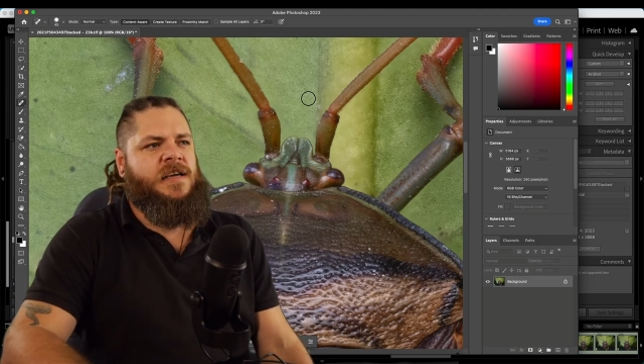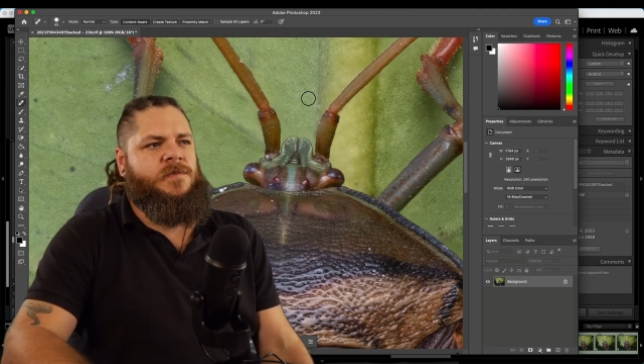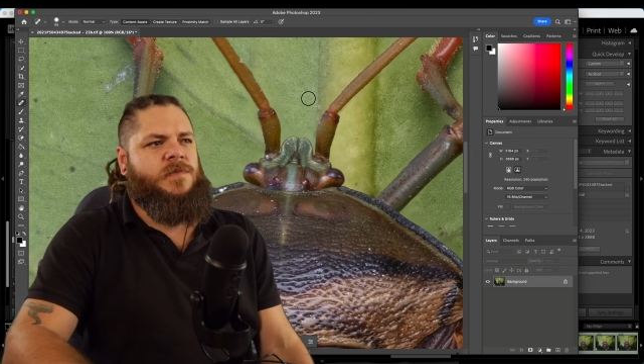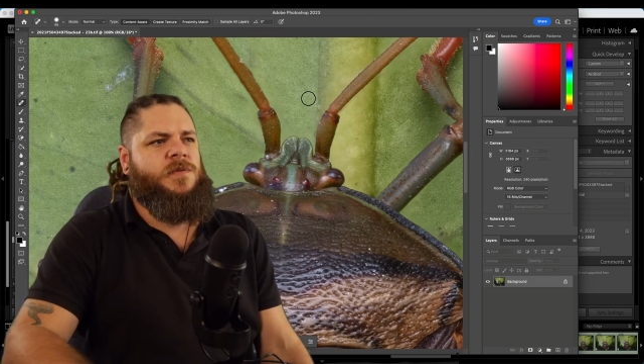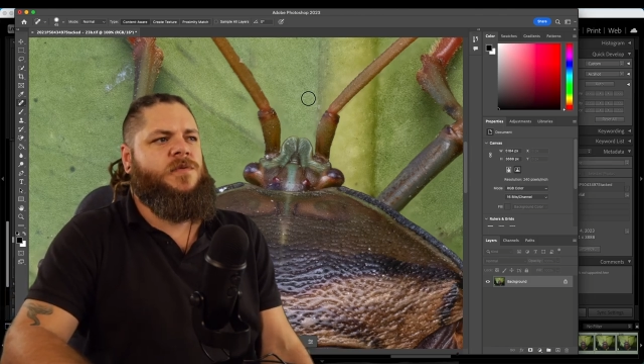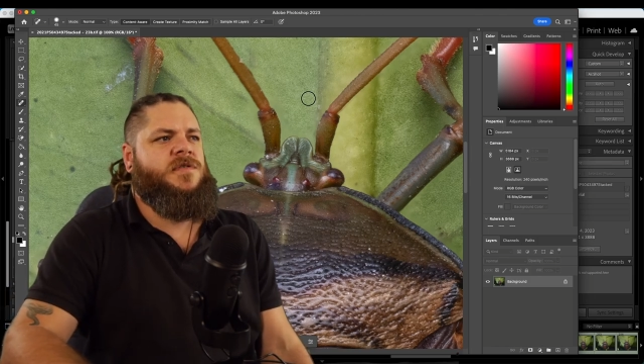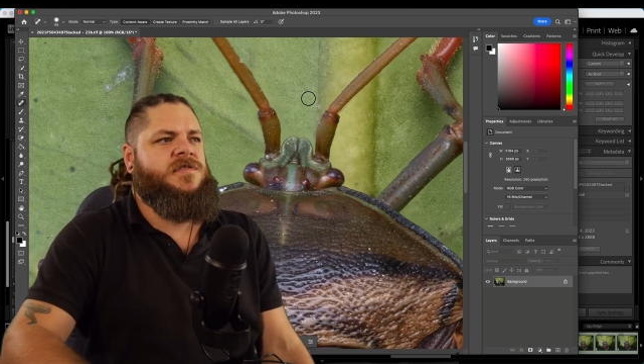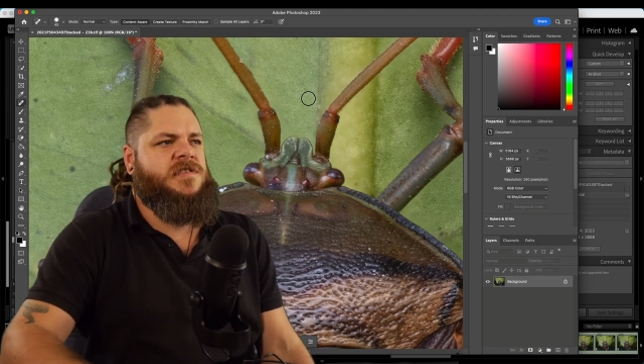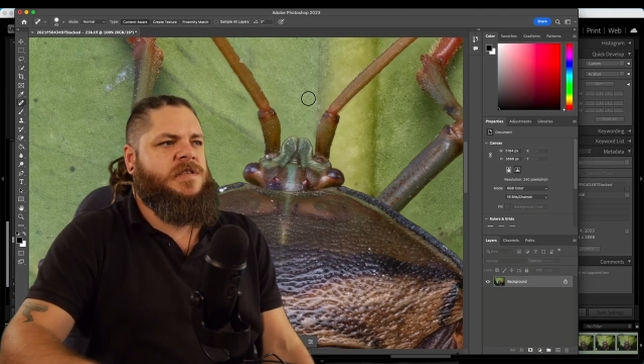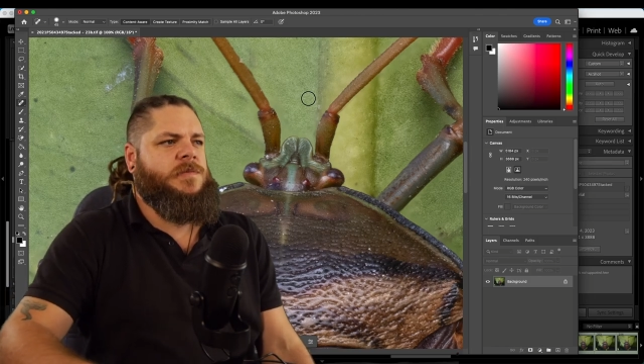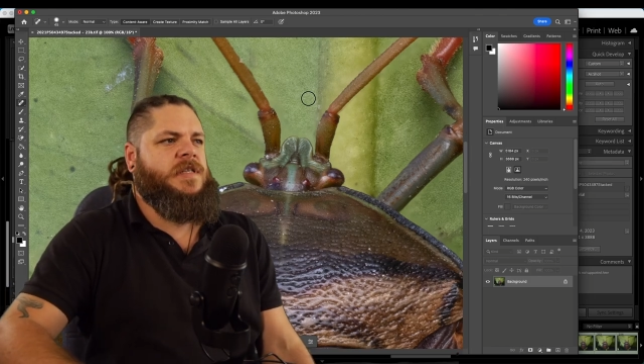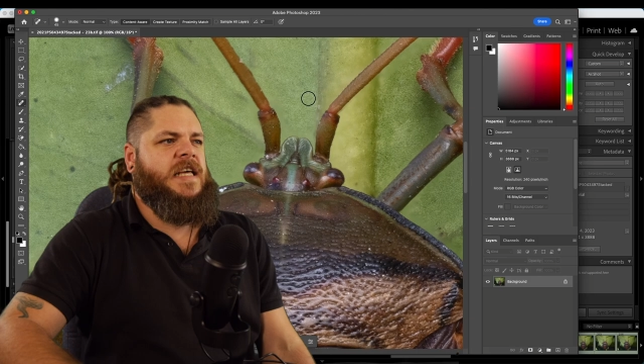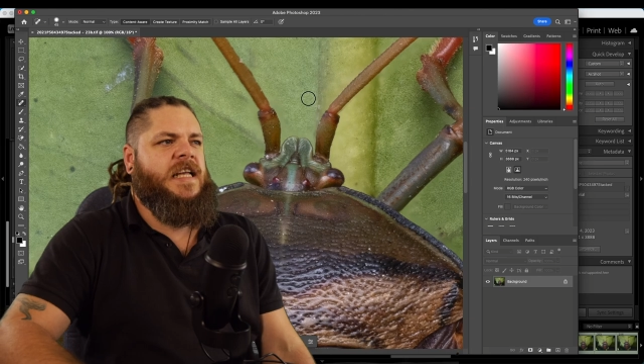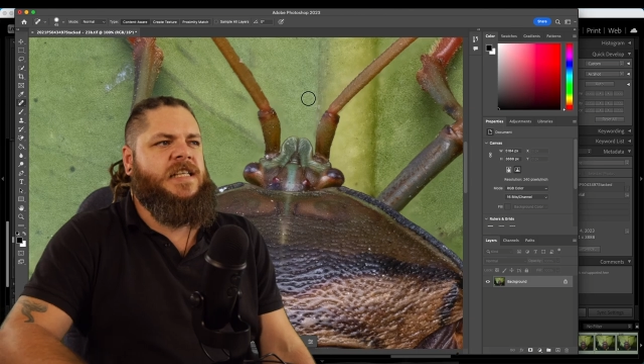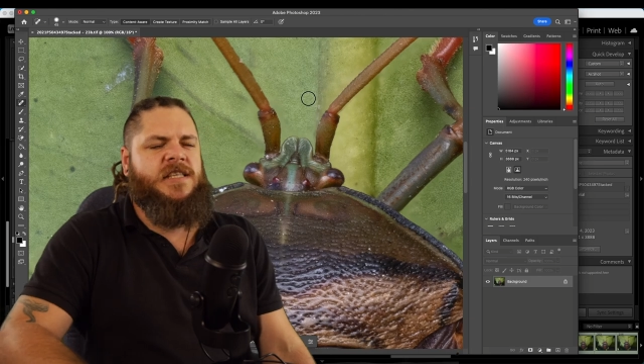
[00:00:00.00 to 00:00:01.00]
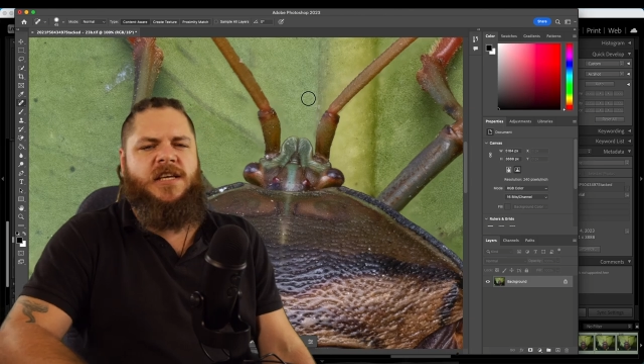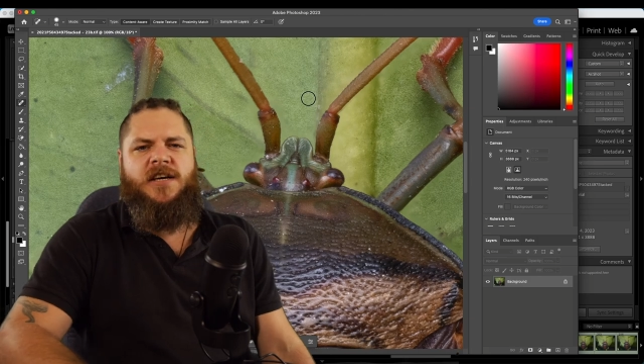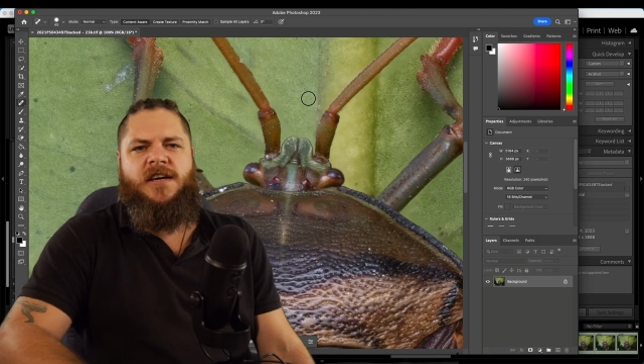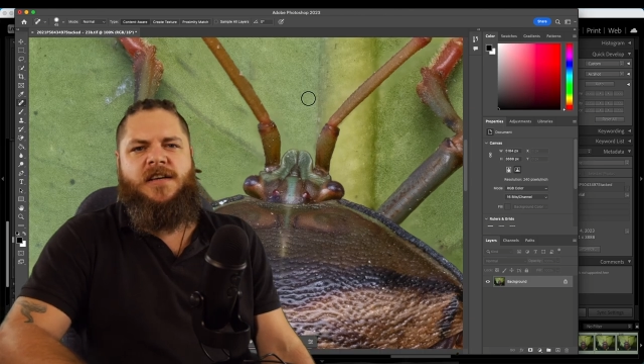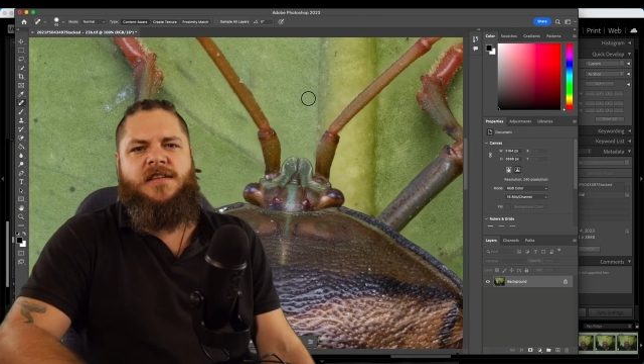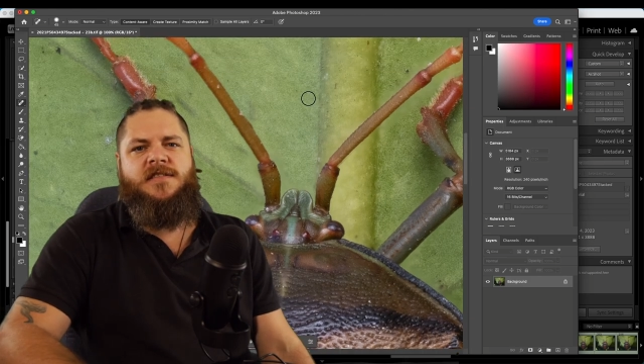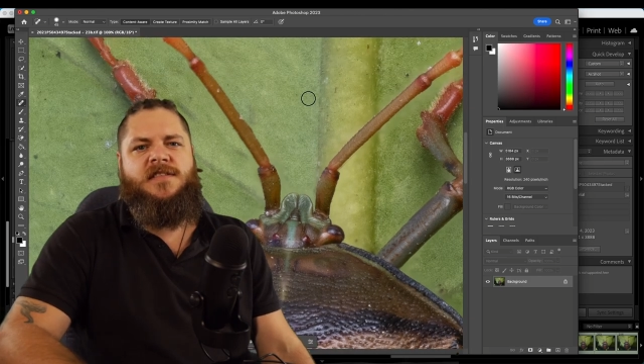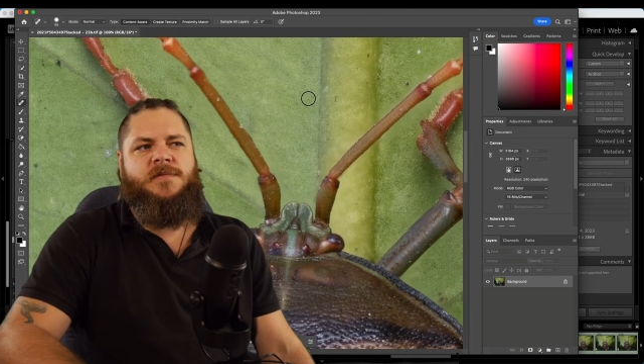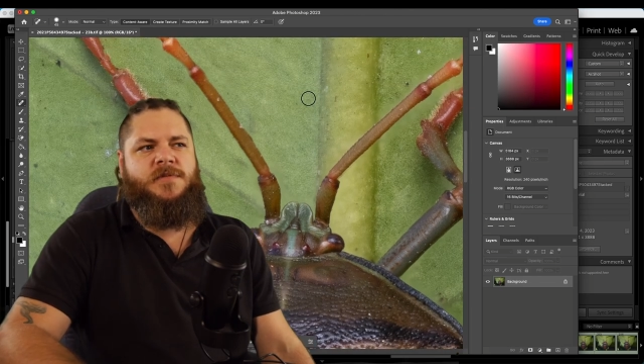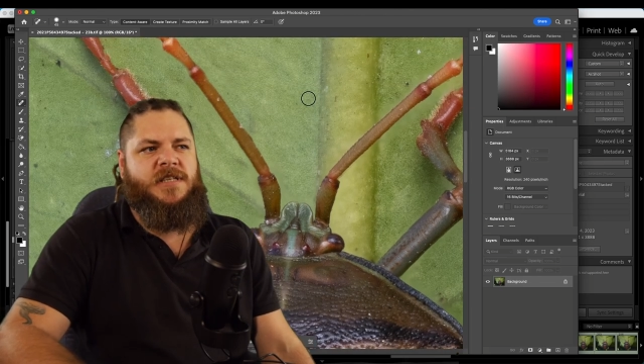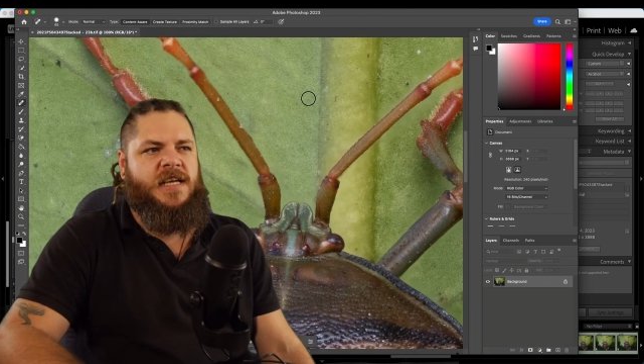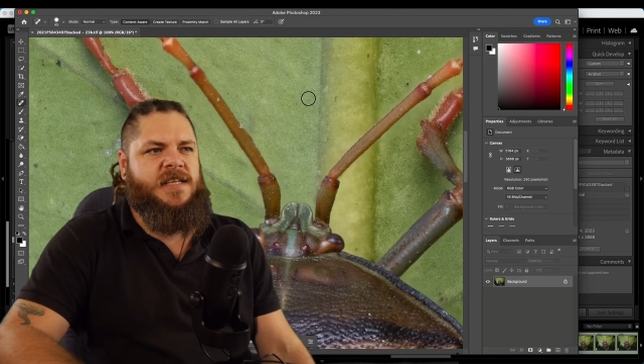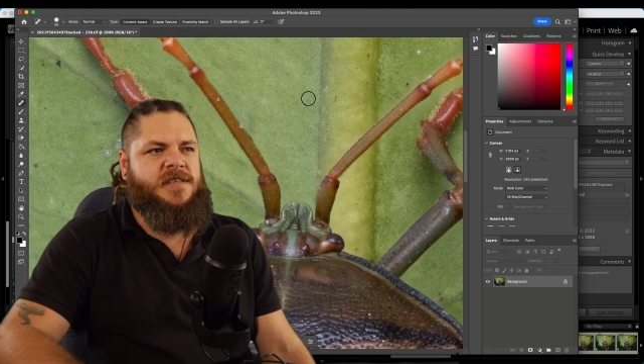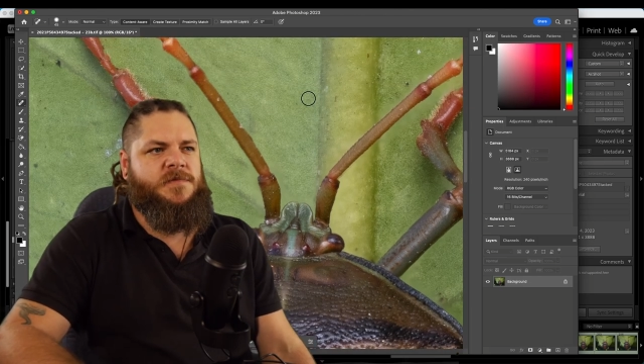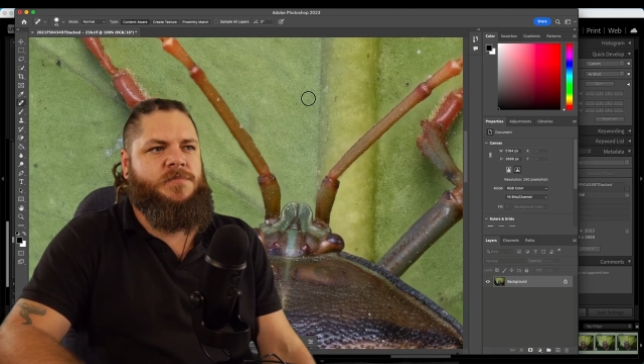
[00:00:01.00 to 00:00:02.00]
We want some of that dirt and some of
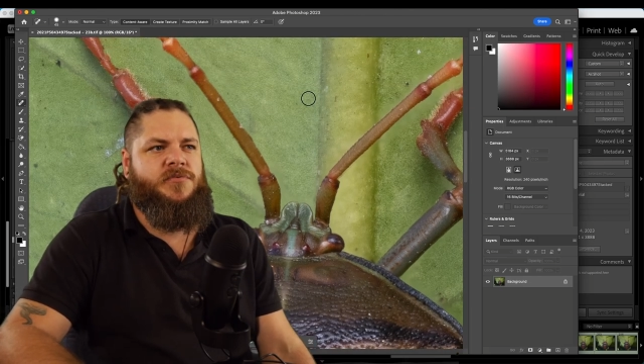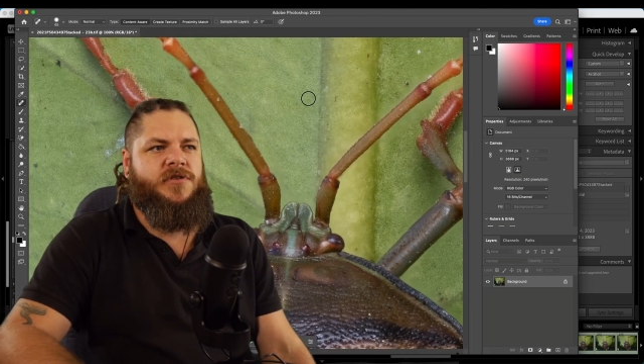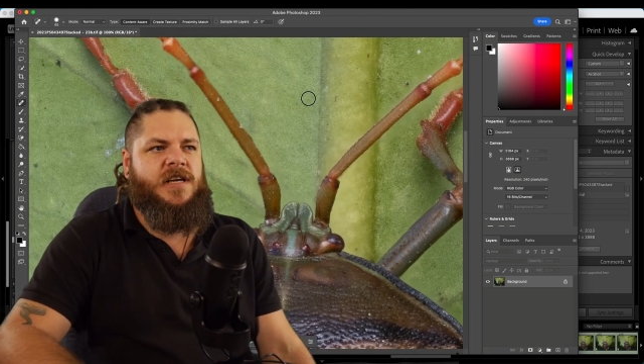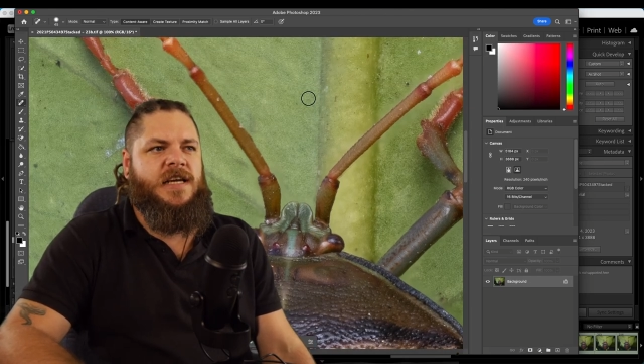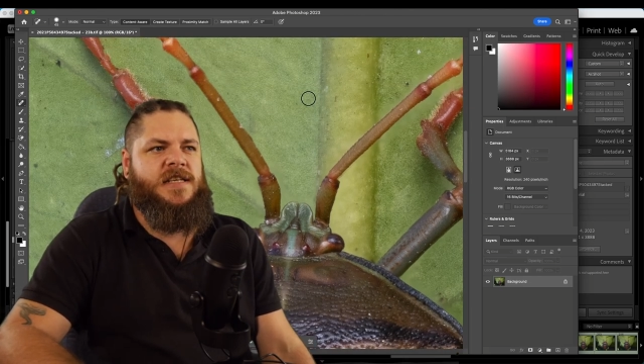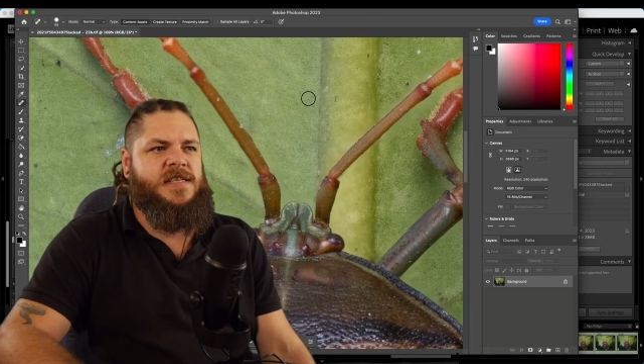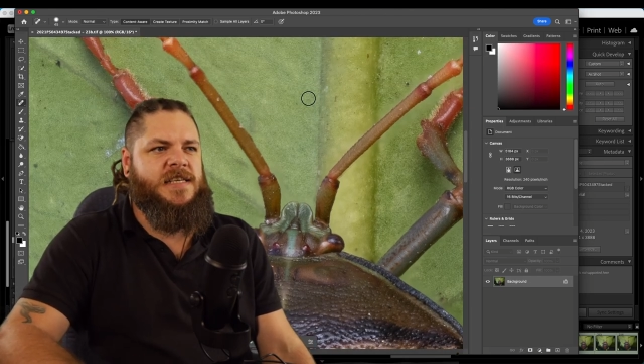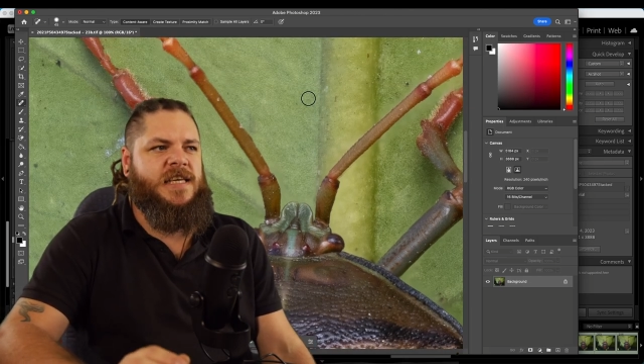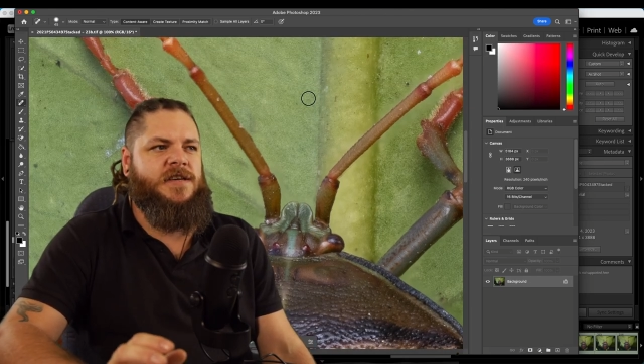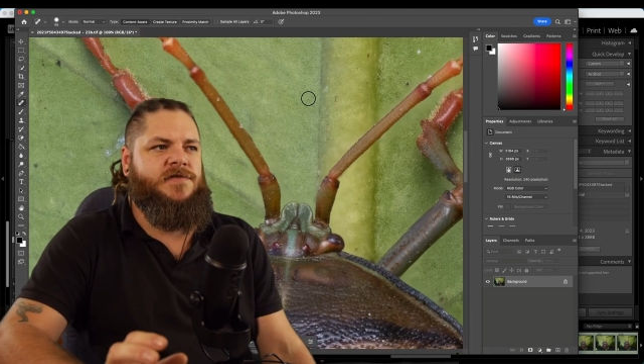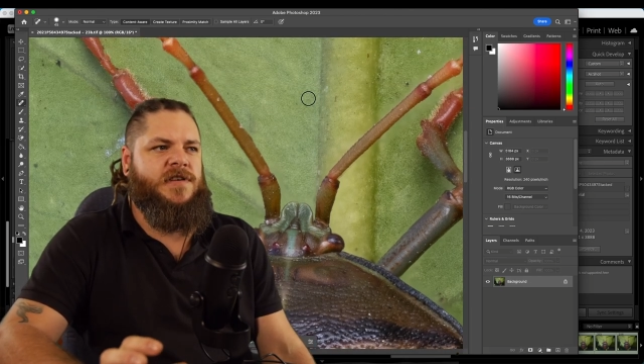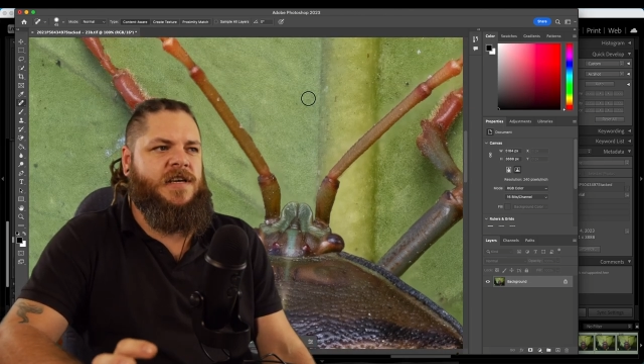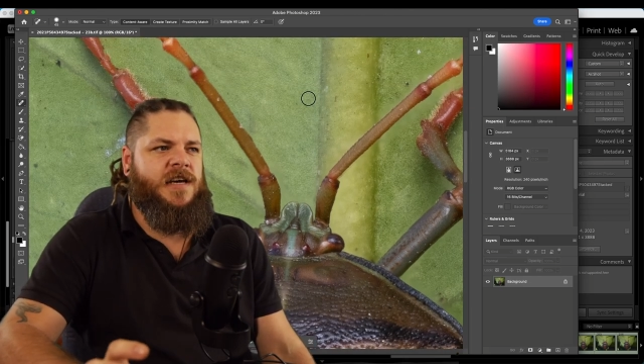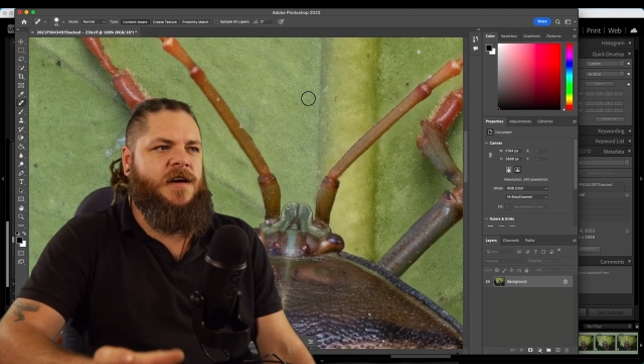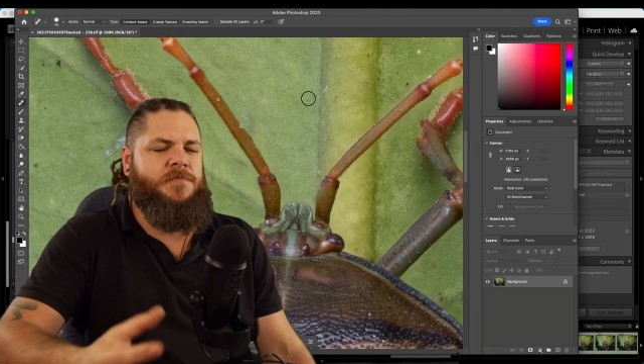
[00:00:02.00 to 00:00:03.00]
that debris to give it